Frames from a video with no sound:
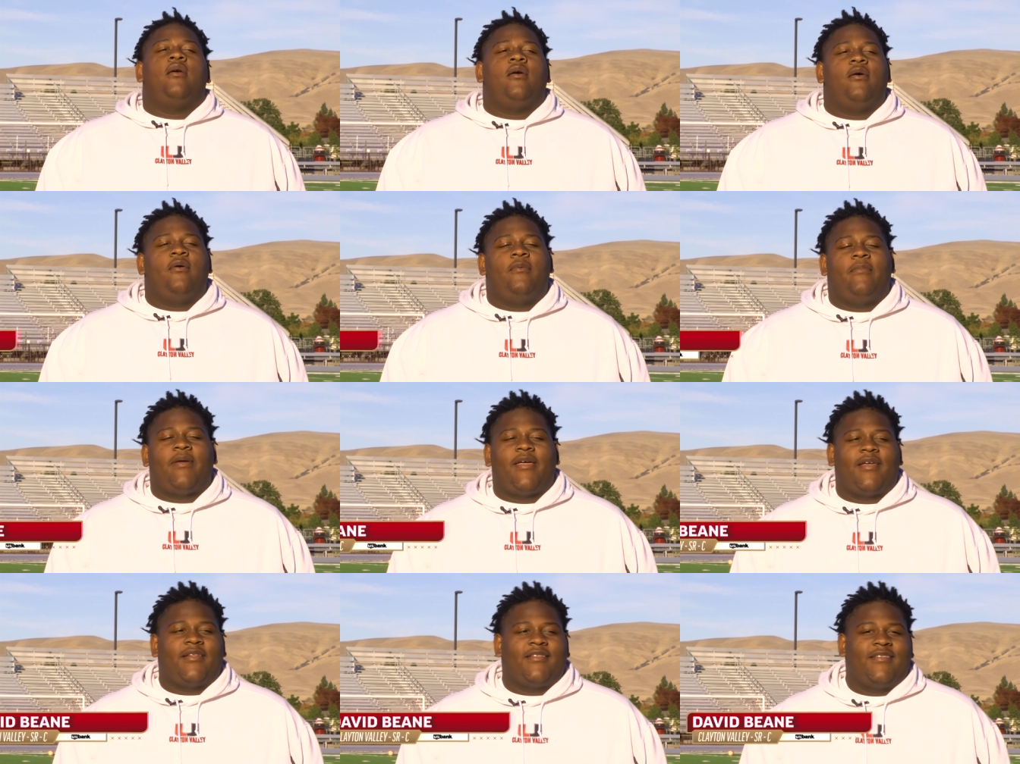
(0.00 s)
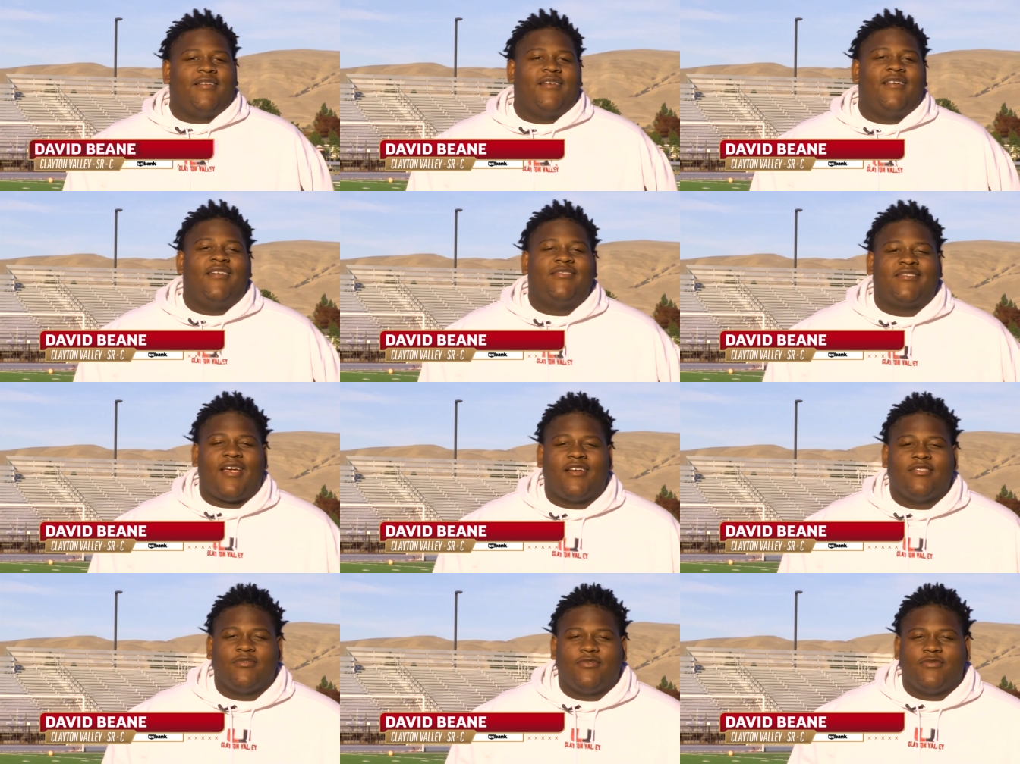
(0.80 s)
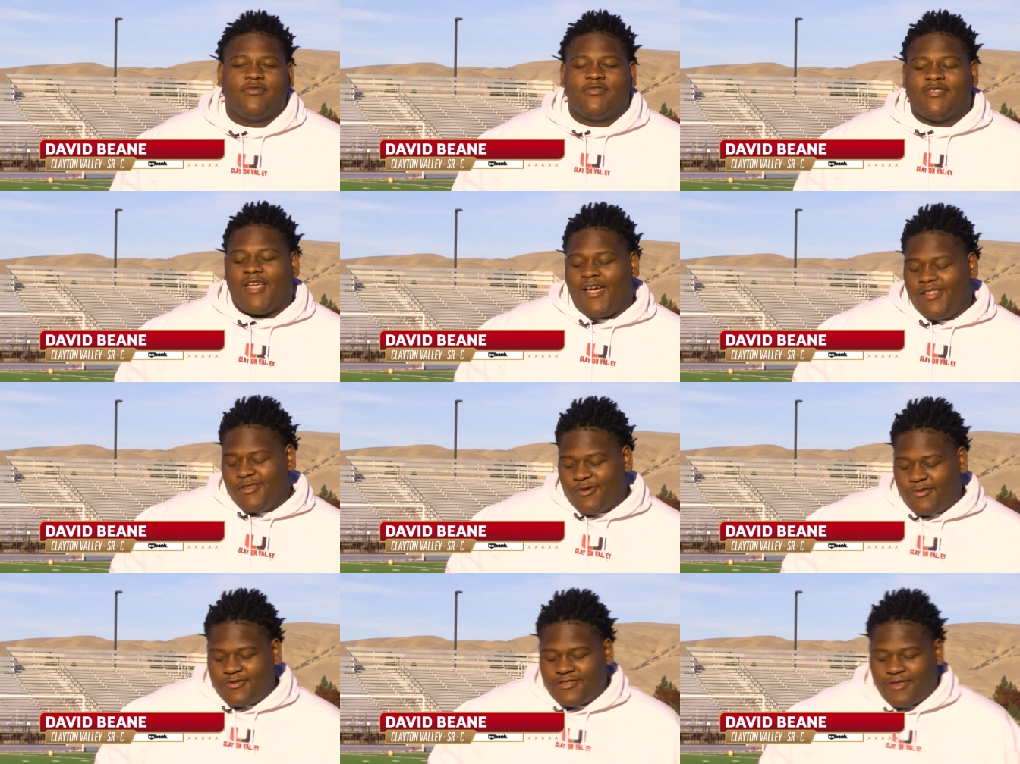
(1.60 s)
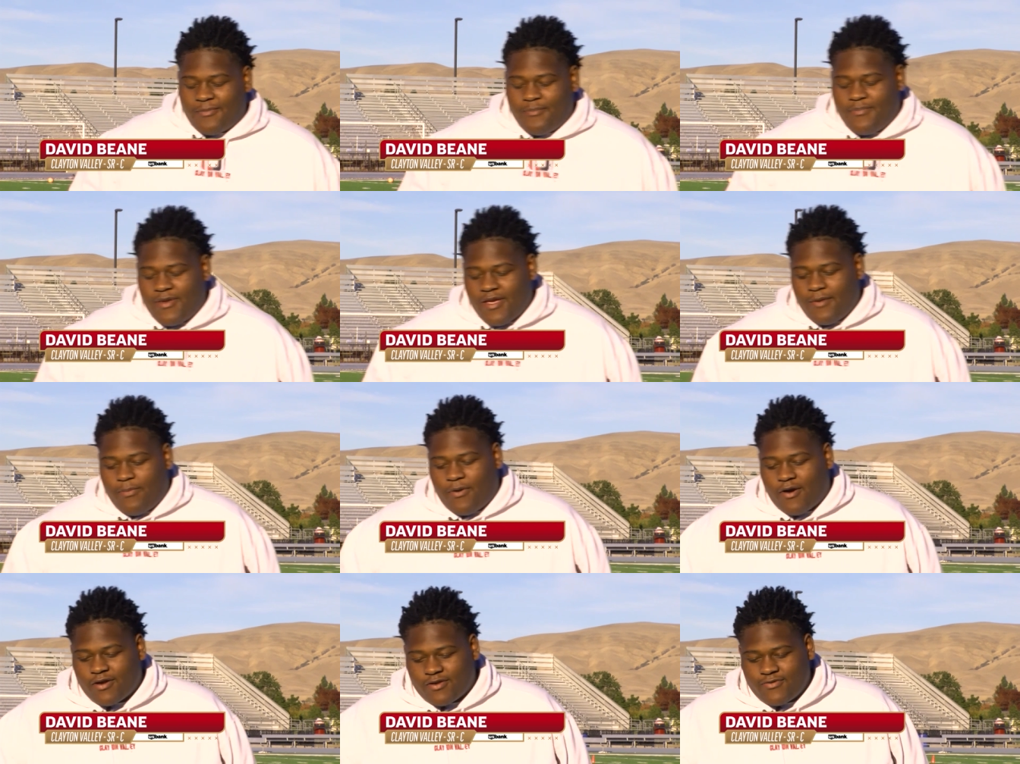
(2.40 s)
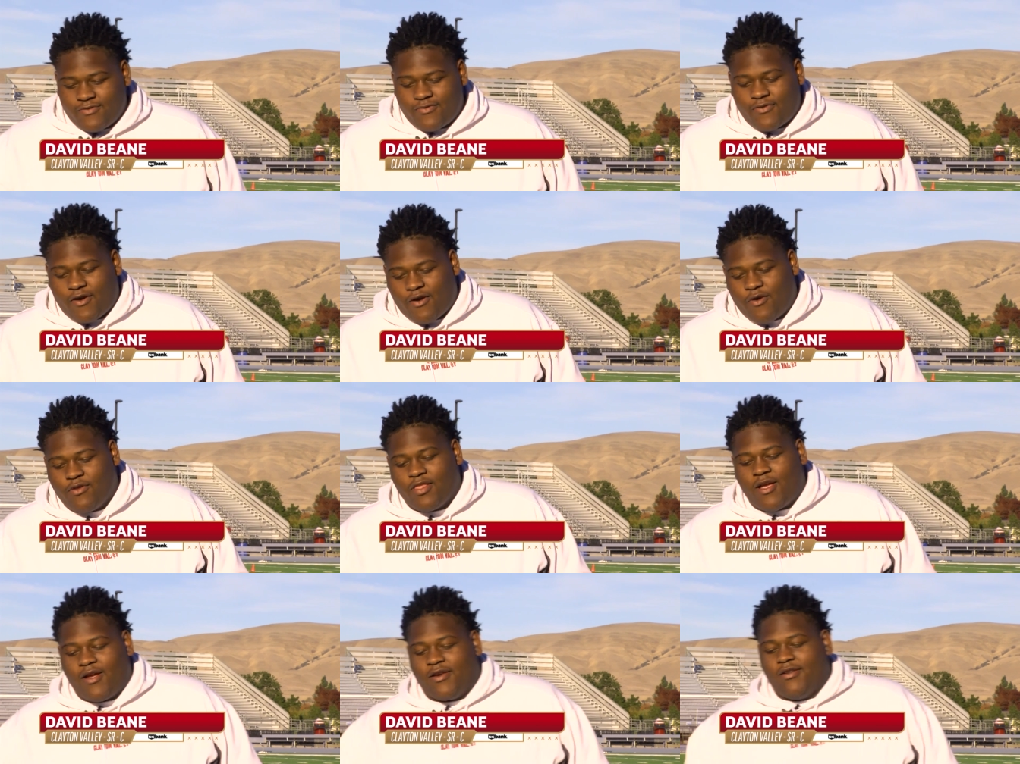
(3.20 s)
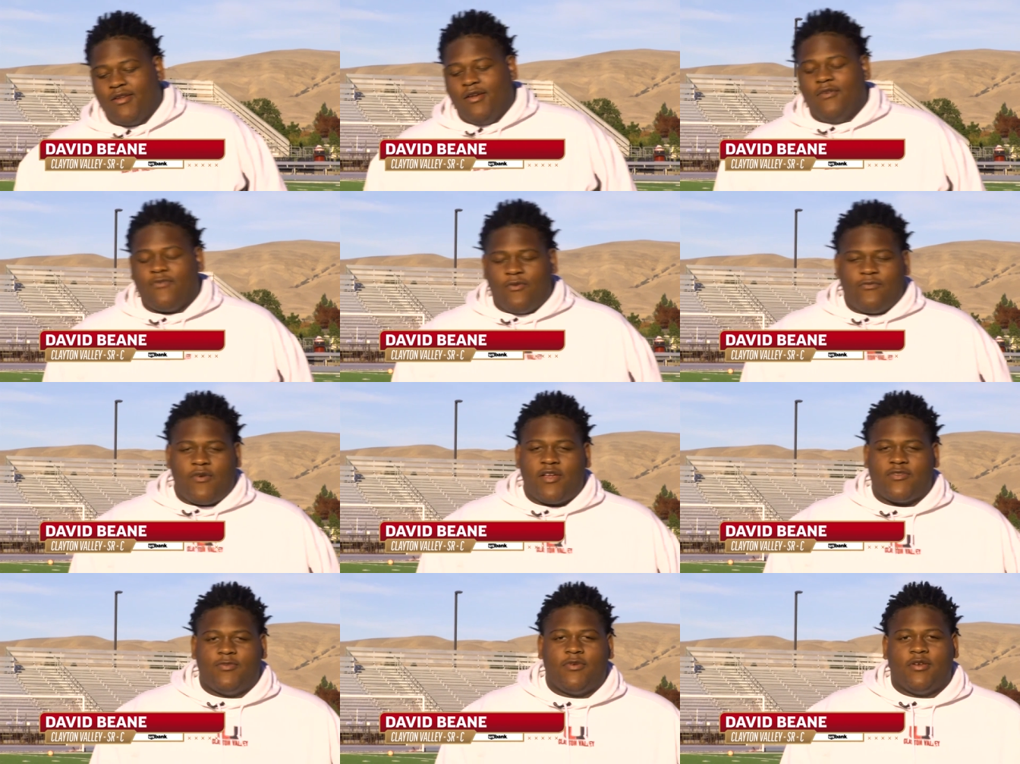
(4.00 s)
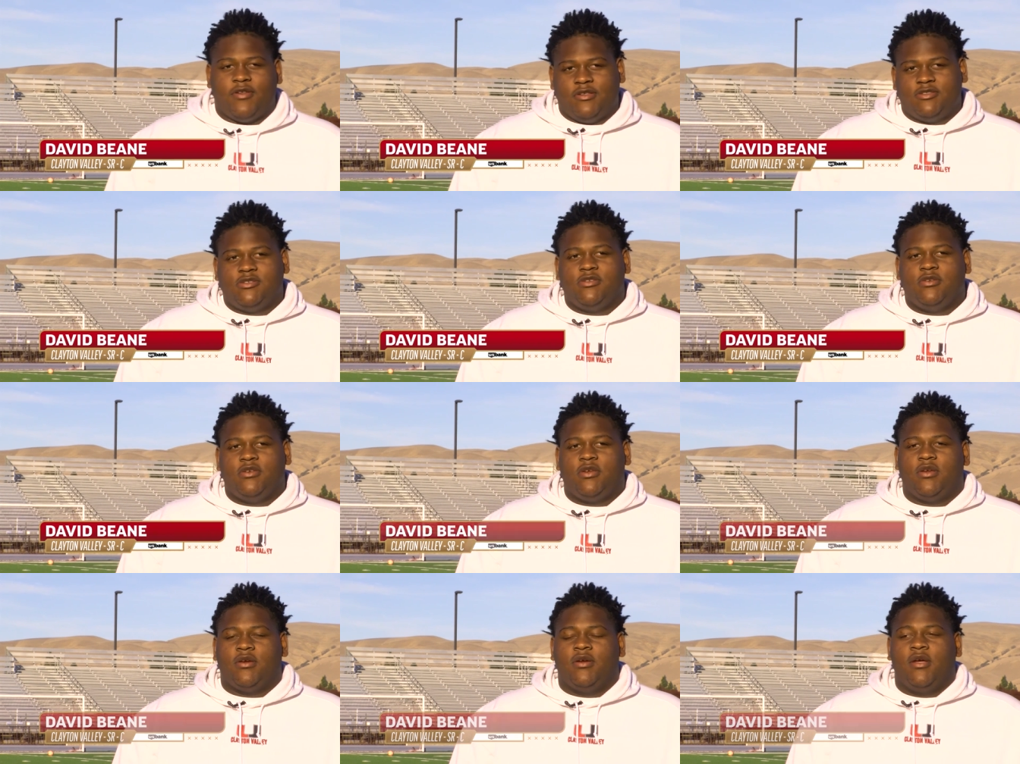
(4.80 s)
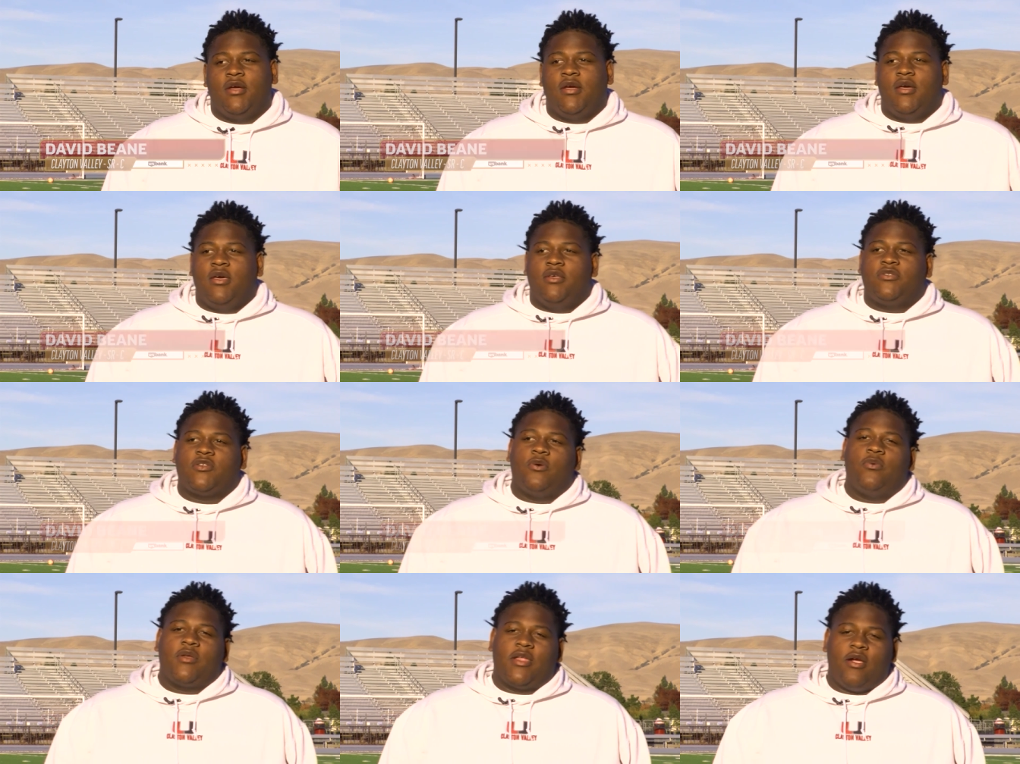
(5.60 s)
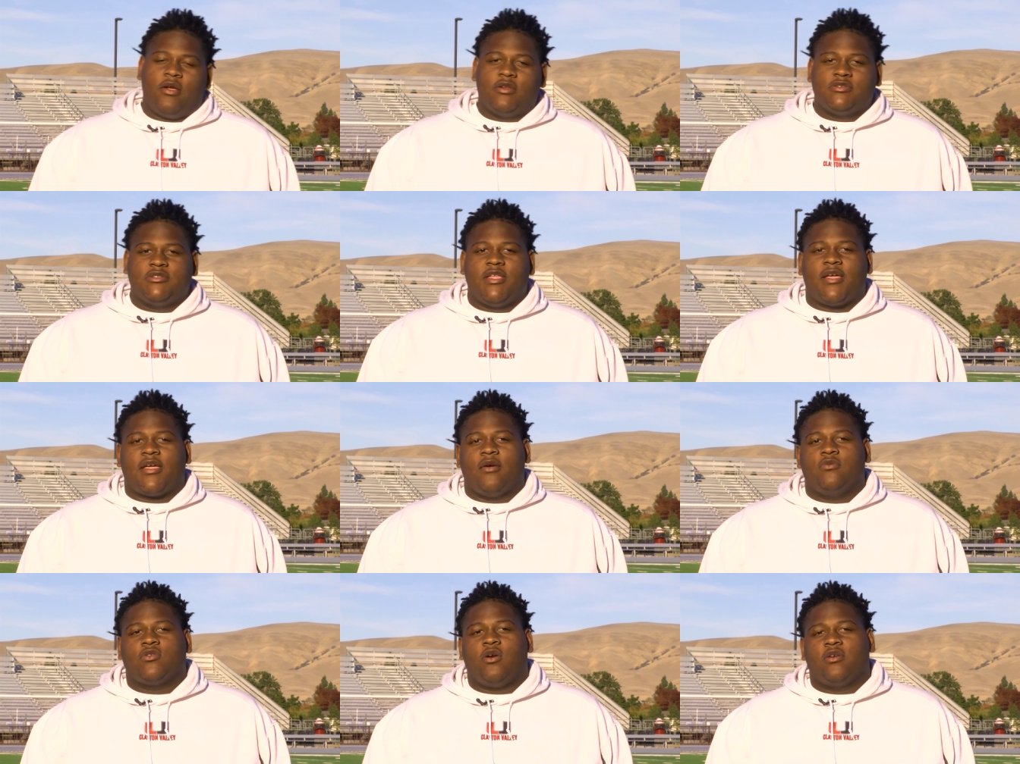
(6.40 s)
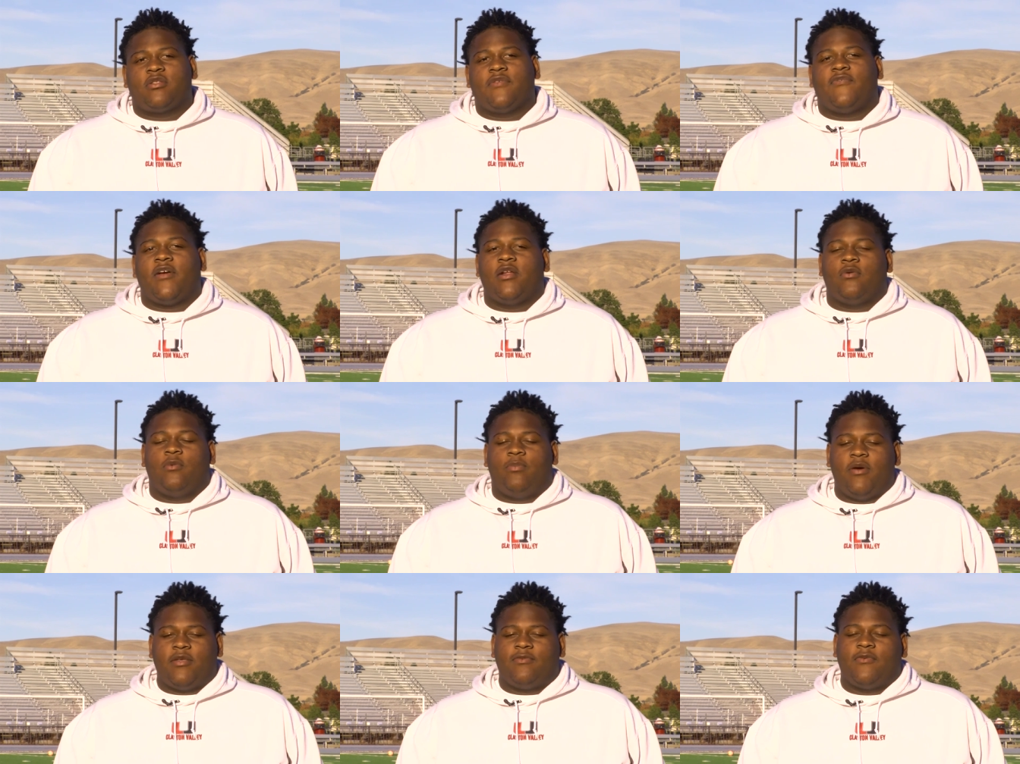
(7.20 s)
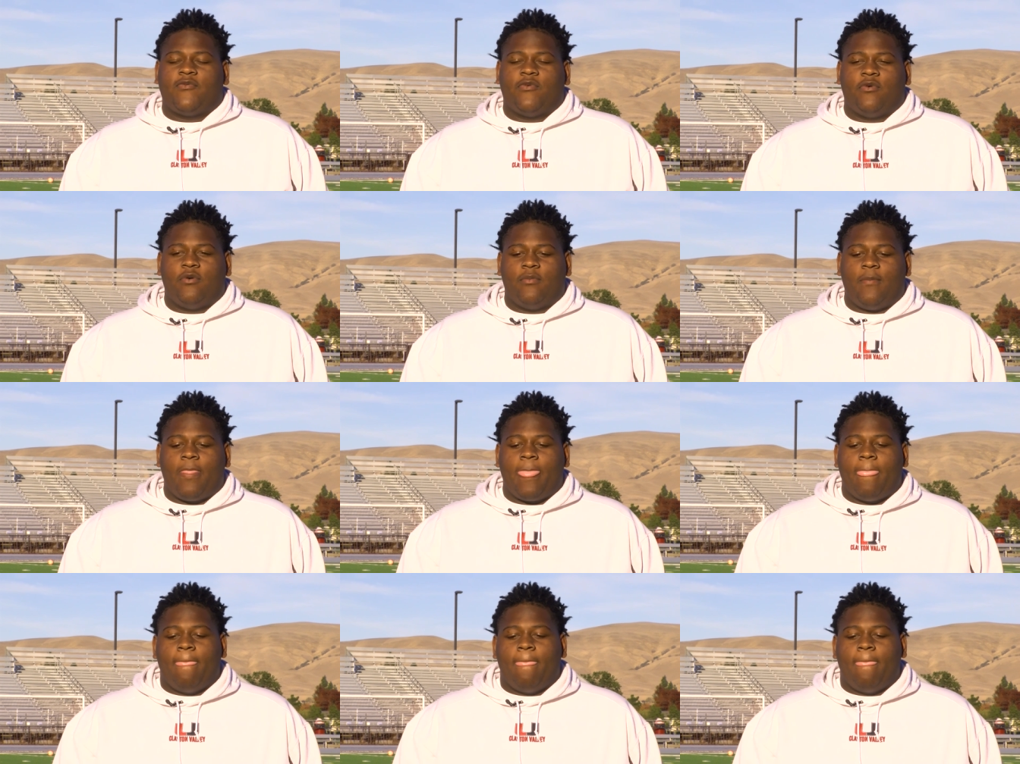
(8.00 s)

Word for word: Oh man, Tyler Tyler was a big part of our O line from freshman year to senior year, and so when he hurt his neck, it was hard to find a replacement for him.